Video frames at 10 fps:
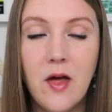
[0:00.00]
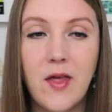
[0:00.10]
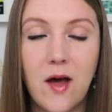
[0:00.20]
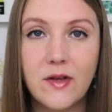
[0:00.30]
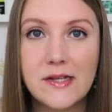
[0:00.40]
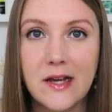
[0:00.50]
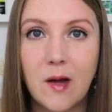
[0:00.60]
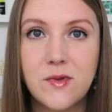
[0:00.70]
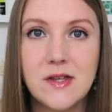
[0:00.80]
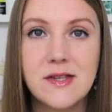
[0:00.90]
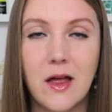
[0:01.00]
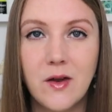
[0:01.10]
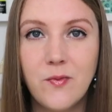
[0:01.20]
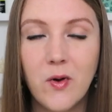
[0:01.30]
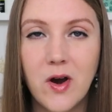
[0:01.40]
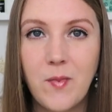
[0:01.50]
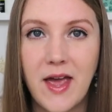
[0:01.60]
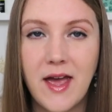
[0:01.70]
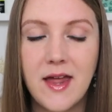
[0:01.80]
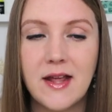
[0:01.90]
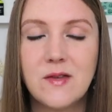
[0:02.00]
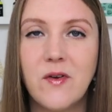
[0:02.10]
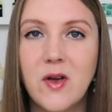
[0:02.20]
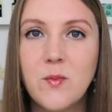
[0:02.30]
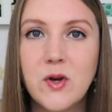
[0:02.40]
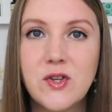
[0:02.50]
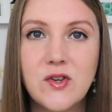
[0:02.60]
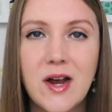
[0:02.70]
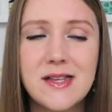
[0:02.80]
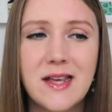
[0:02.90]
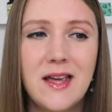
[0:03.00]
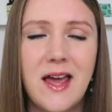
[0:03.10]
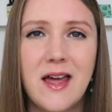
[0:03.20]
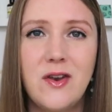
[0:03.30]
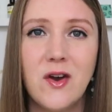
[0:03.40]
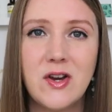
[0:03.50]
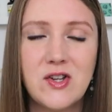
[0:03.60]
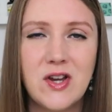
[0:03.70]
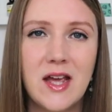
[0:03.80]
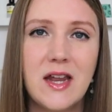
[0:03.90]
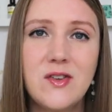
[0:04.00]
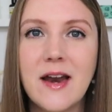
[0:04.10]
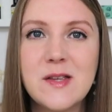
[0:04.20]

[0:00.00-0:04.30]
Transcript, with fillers: that obviously comes in the solid form and it's very moisturizing and nourishing and it kind